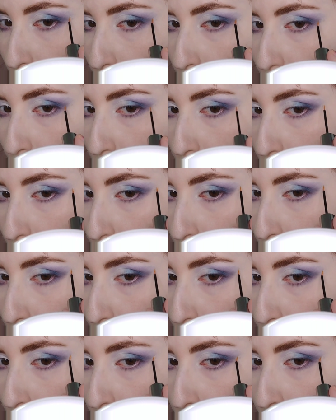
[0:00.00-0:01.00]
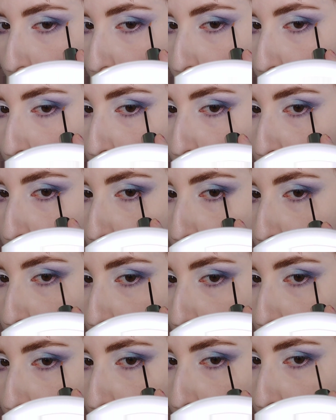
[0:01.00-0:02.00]
And yeah, just pulling out from the lower
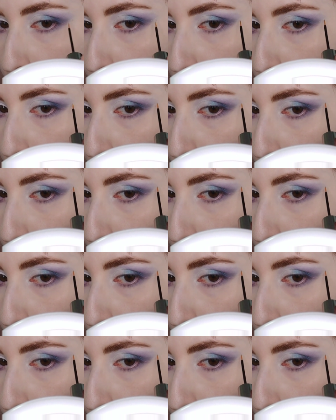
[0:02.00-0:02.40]
lash almost